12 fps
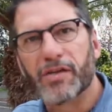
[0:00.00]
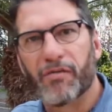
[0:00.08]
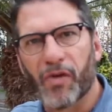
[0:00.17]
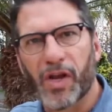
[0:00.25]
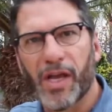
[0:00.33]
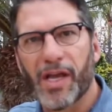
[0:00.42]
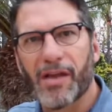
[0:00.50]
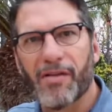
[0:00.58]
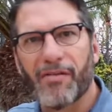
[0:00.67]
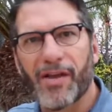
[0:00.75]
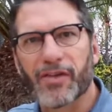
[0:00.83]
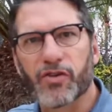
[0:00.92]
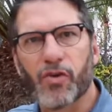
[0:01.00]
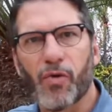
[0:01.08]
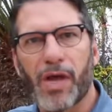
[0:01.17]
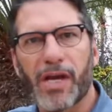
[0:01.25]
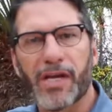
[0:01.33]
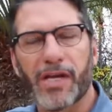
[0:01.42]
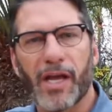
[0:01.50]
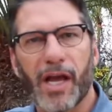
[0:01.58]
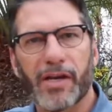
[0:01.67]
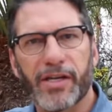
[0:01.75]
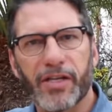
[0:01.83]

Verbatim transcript: to forgive has created uh,